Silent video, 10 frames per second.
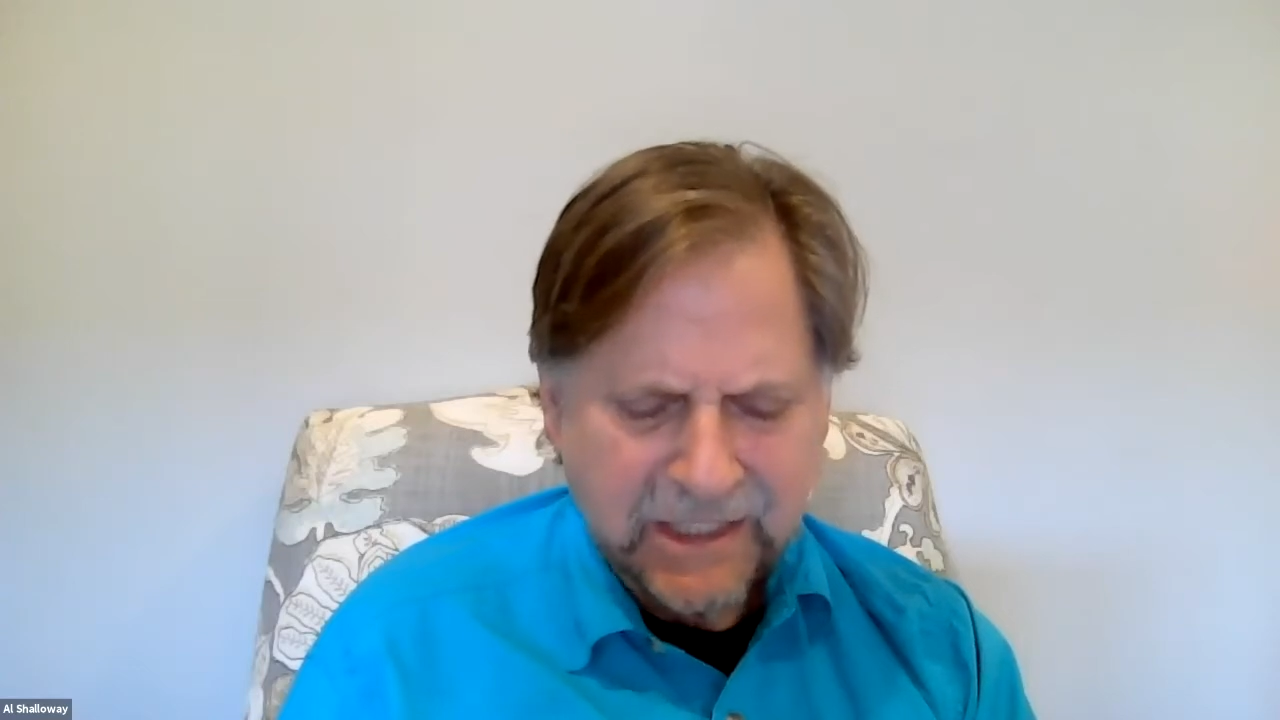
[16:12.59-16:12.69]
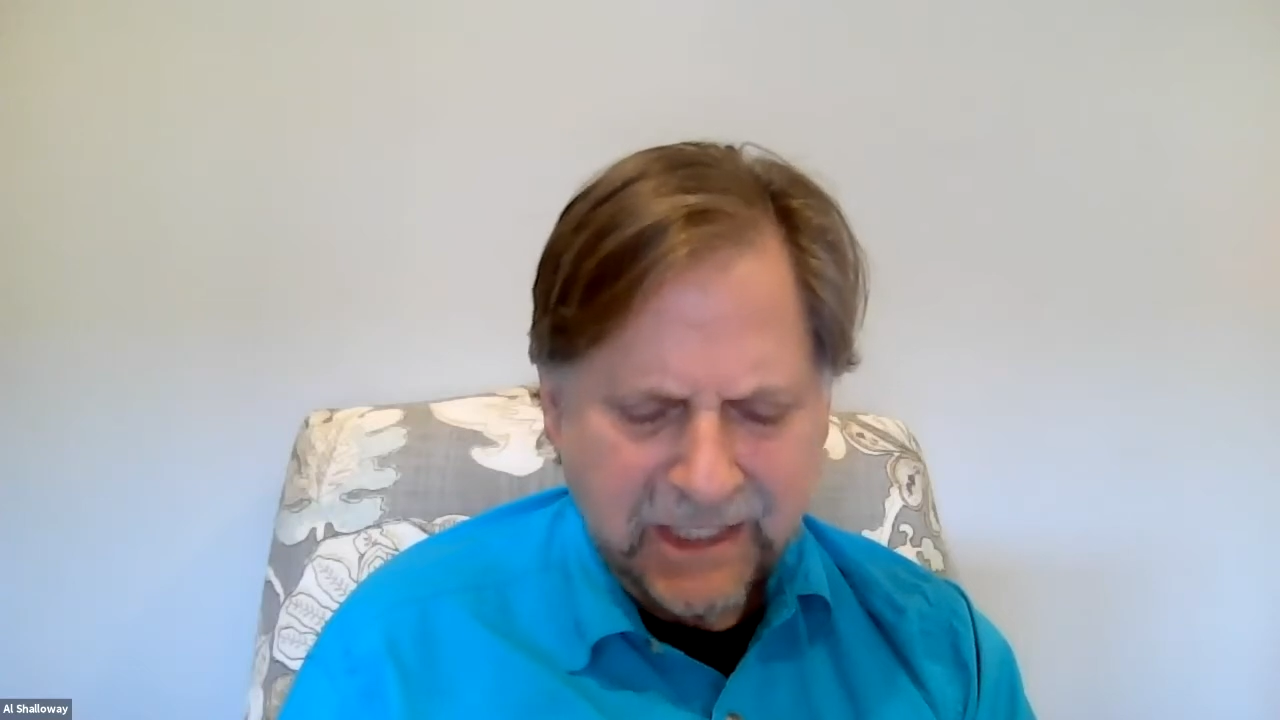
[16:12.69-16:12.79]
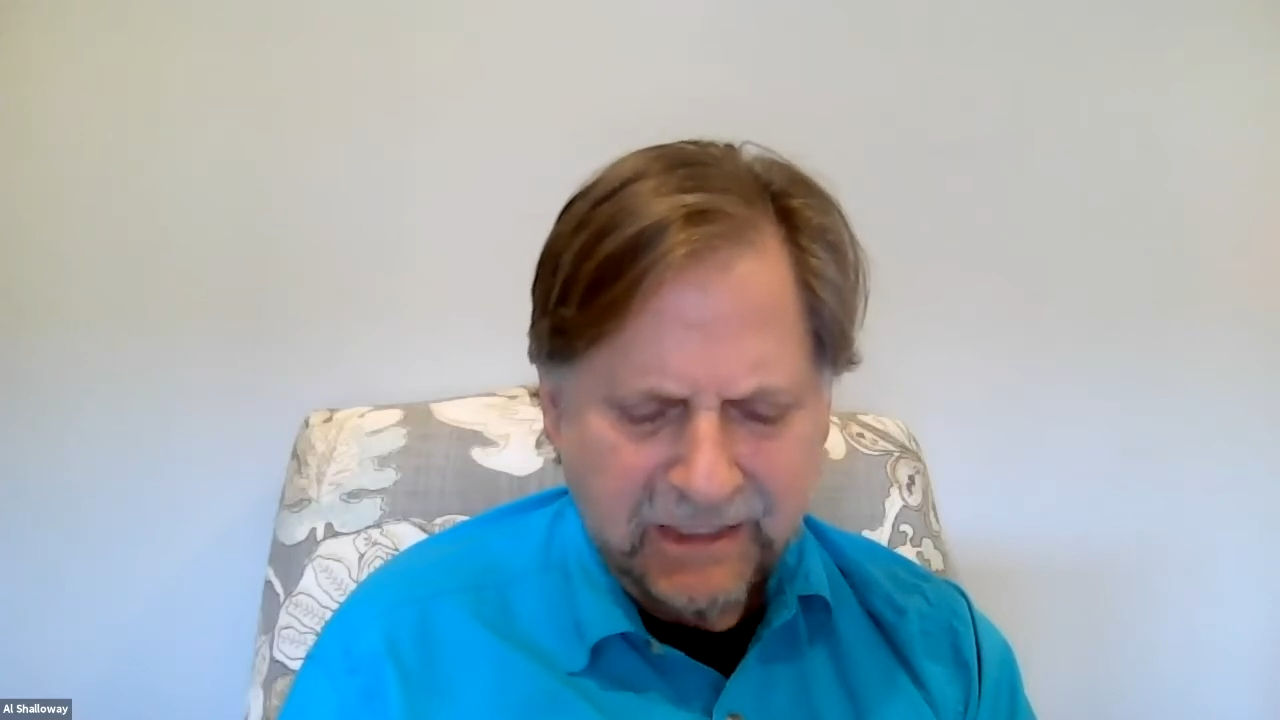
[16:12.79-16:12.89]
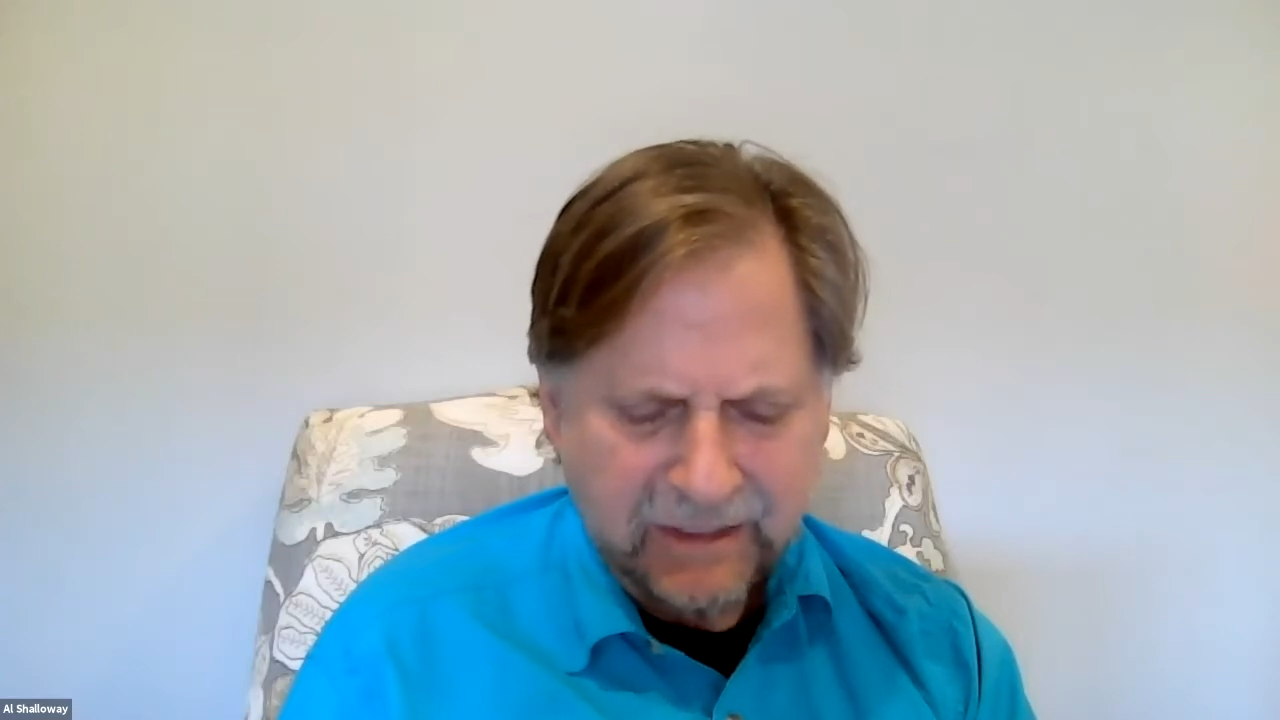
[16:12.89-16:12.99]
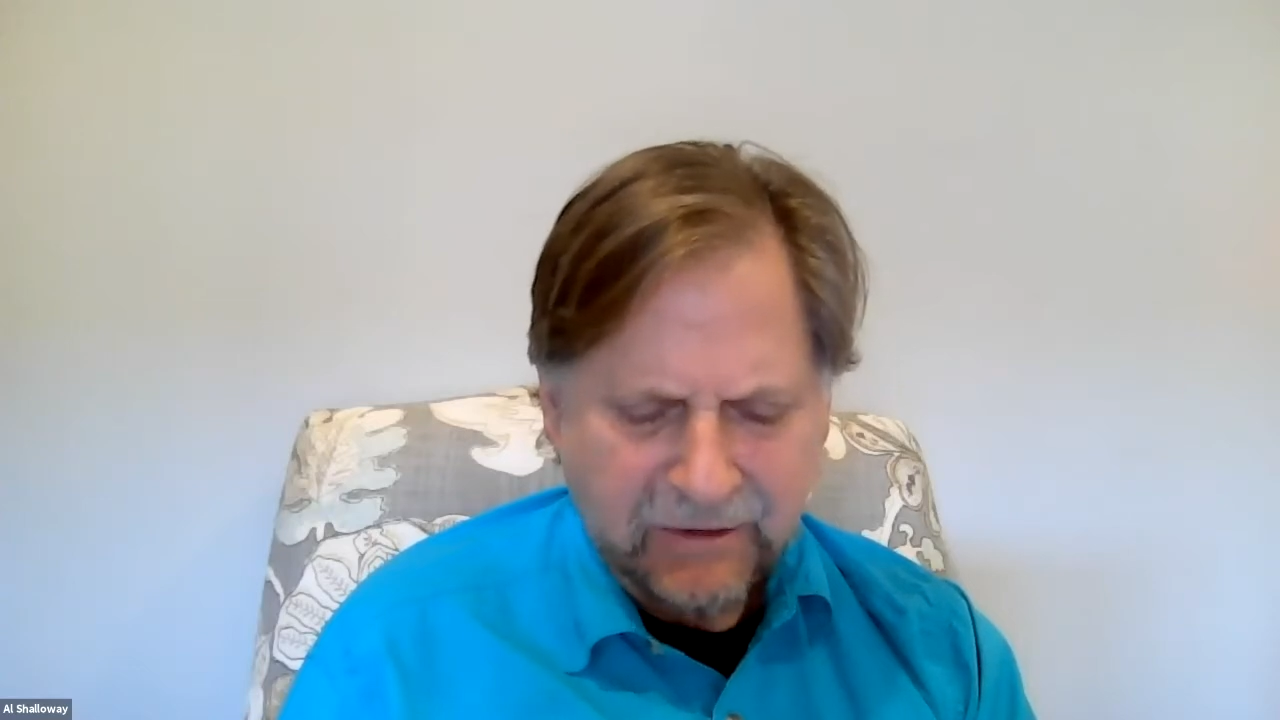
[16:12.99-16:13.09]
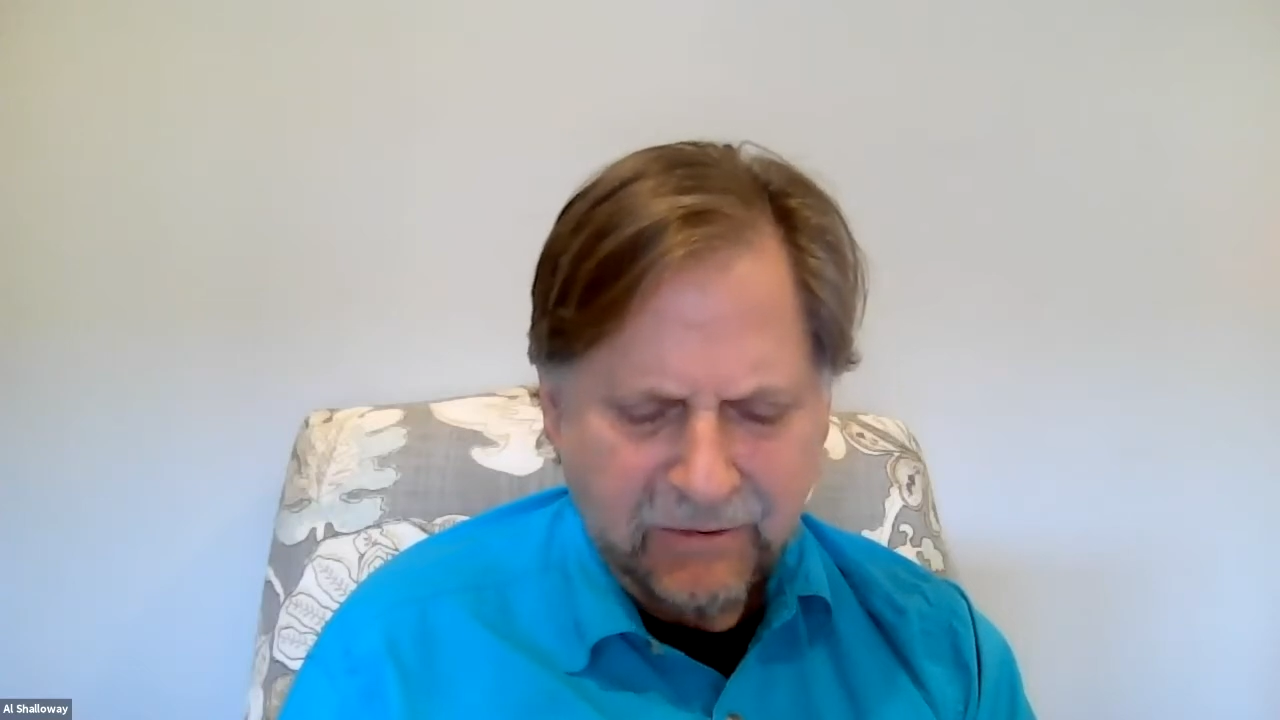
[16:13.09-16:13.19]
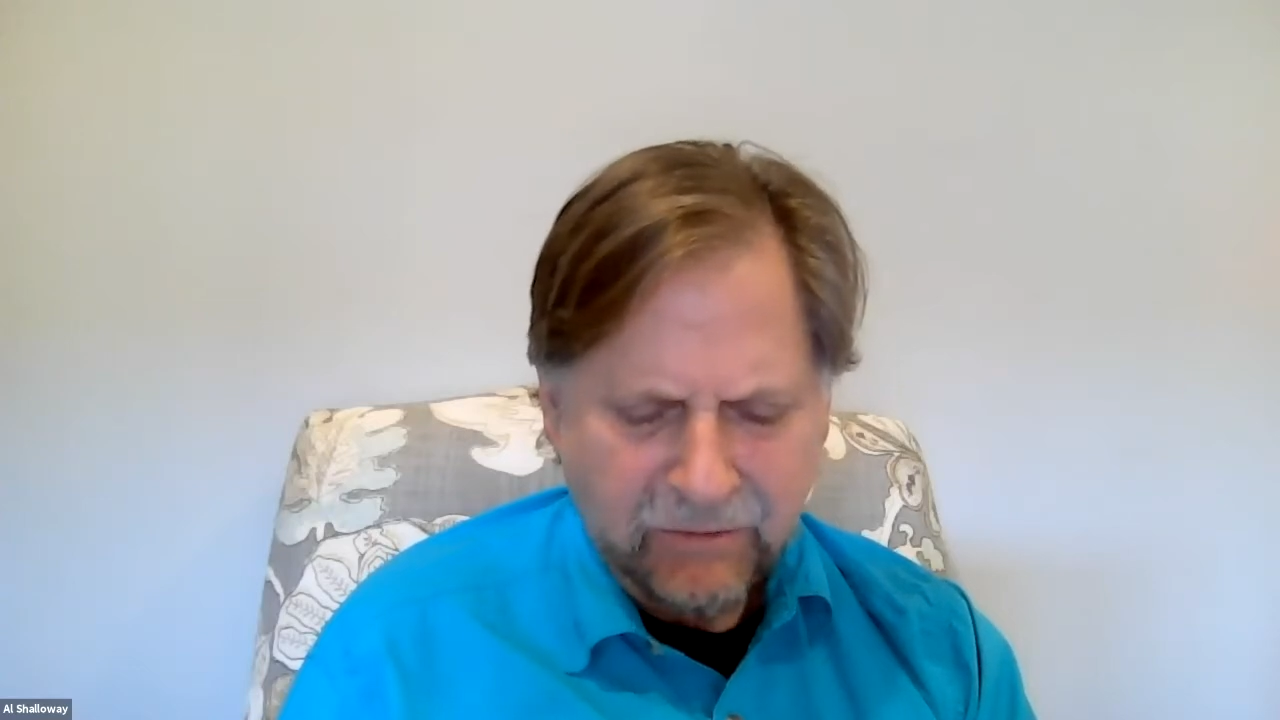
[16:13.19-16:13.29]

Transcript: I think